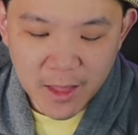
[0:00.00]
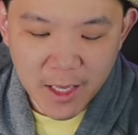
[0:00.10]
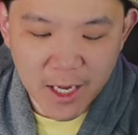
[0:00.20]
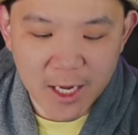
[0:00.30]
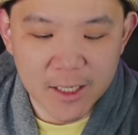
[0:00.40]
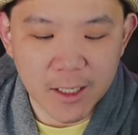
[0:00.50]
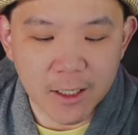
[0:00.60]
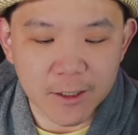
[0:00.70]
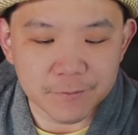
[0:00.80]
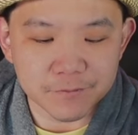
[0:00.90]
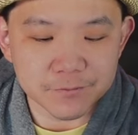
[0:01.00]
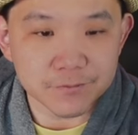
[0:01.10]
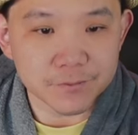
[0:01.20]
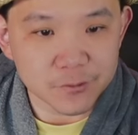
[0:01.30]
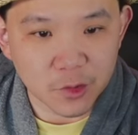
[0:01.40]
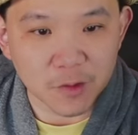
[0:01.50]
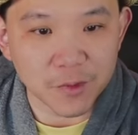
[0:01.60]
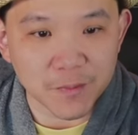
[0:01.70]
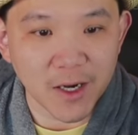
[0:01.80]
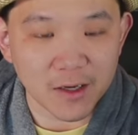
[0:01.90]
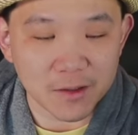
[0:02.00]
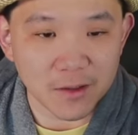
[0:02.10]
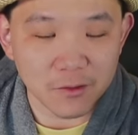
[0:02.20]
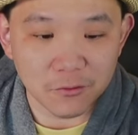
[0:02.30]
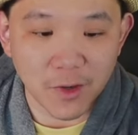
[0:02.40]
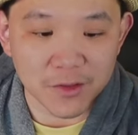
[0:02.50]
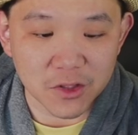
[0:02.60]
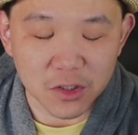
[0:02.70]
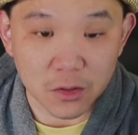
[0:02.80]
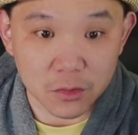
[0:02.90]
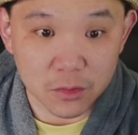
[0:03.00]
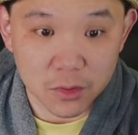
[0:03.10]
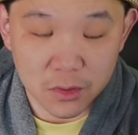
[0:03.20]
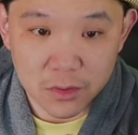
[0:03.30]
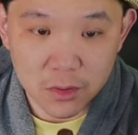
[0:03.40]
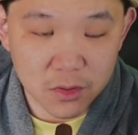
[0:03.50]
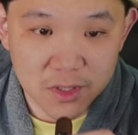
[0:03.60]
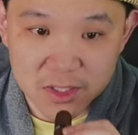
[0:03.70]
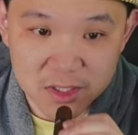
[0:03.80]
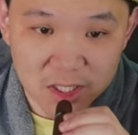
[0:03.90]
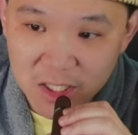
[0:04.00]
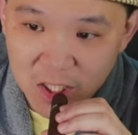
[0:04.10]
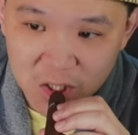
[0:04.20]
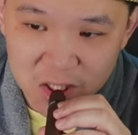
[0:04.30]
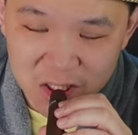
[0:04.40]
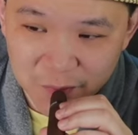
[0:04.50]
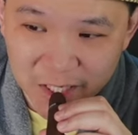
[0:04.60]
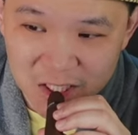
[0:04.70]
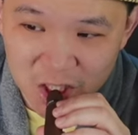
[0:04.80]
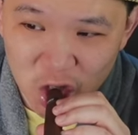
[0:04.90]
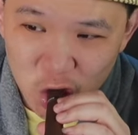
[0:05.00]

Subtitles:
And we'll be back 1/3. Ooh. This thing spicy.